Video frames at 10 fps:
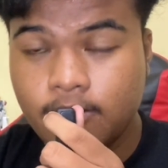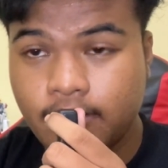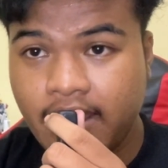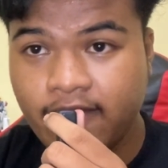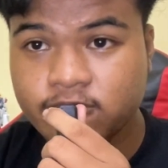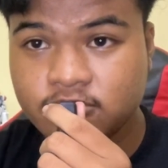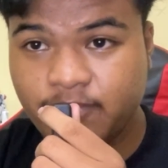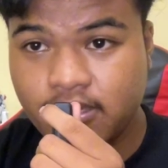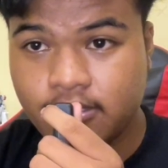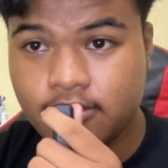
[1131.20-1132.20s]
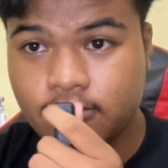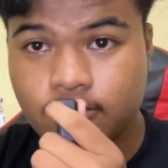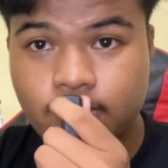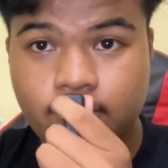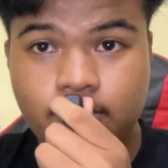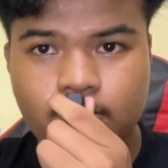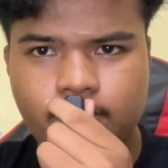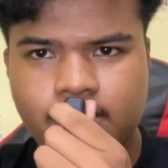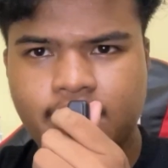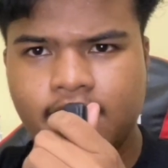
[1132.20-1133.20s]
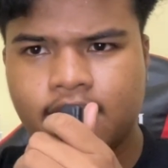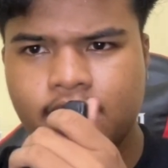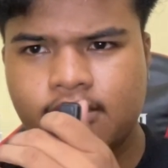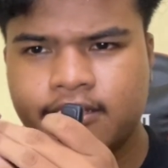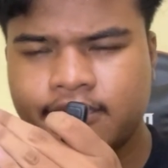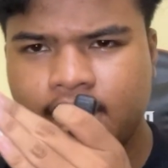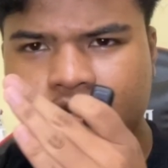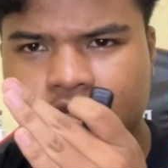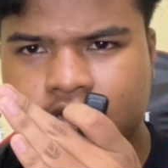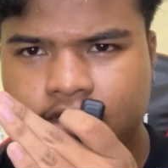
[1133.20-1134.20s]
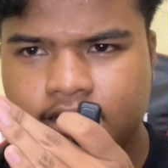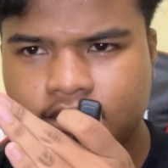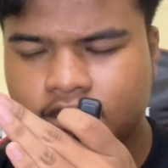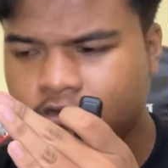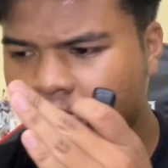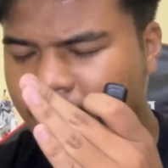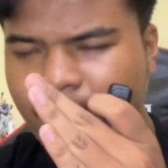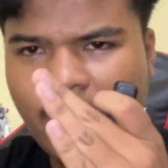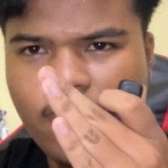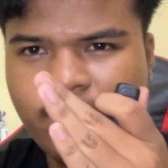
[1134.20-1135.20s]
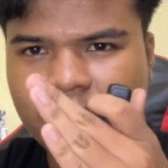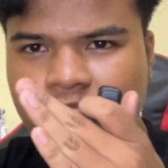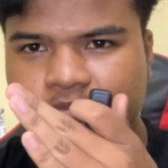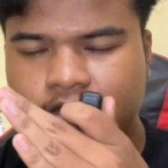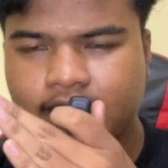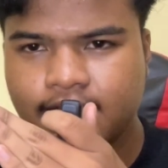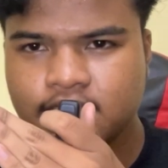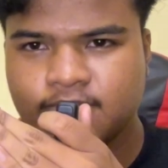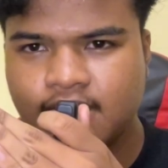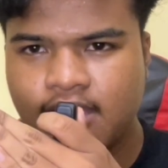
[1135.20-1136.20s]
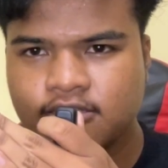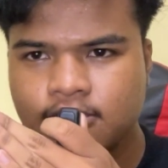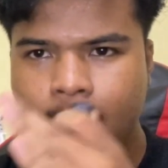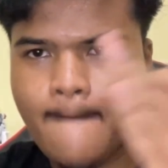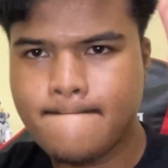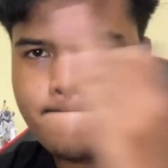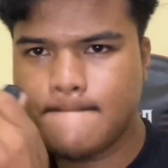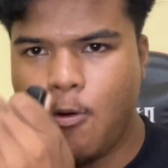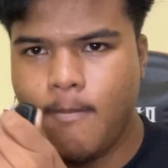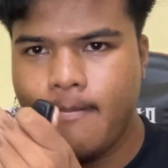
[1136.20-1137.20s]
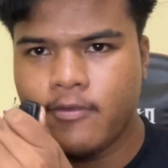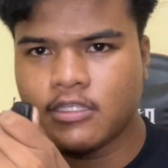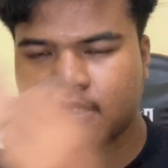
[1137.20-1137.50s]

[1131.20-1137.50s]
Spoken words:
They have speed. When they hit each other in super powerful speed and extreme dash, boom,